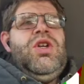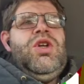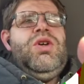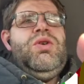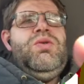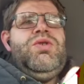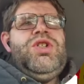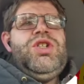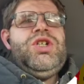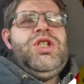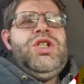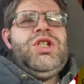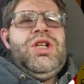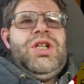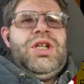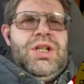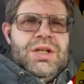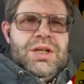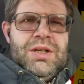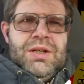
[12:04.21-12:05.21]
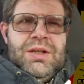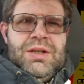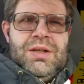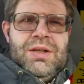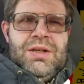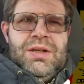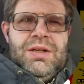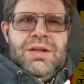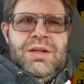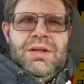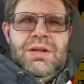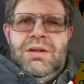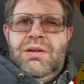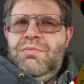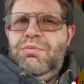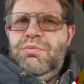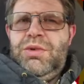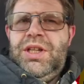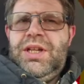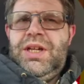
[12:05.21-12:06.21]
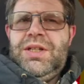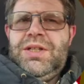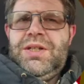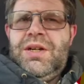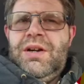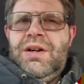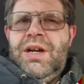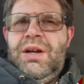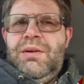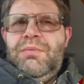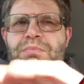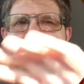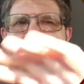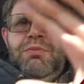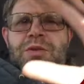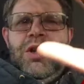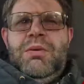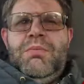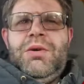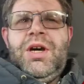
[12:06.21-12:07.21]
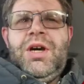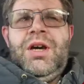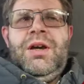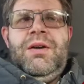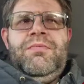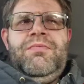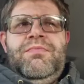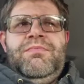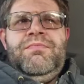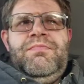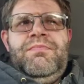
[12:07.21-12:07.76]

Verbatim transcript: you cheated. But that's alright. Goodbye.